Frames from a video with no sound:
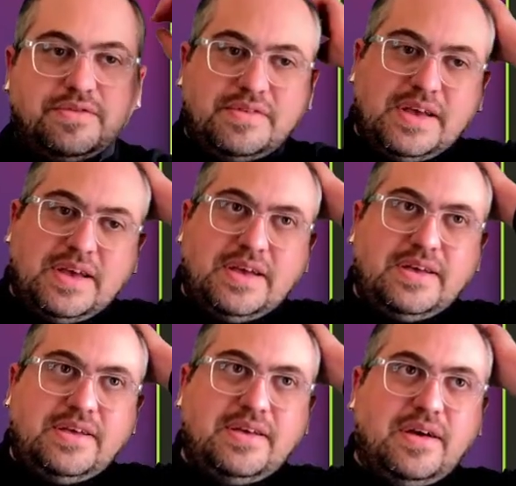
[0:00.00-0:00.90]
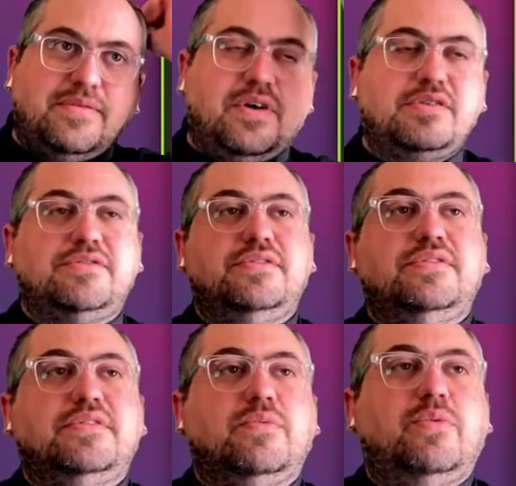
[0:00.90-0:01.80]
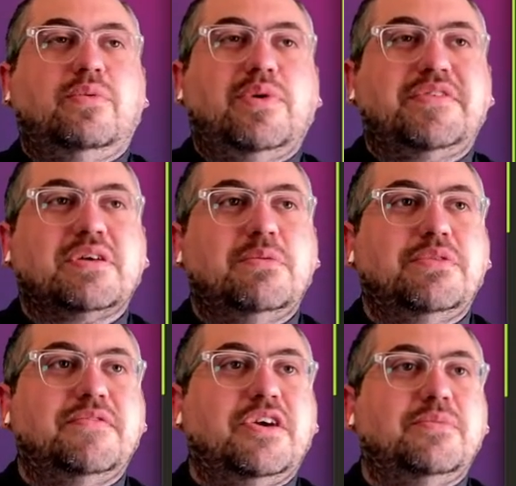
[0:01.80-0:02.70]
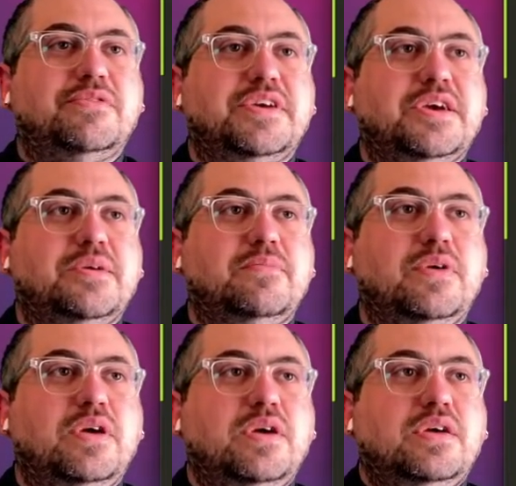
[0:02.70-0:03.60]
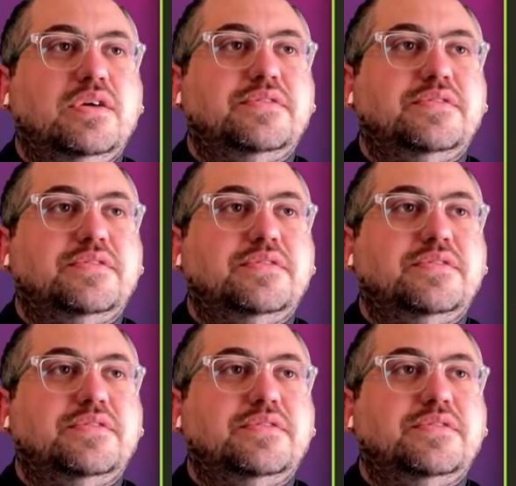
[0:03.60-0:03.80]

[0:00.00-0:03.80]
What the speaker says: we'll say a function, we have to come up with a variable name.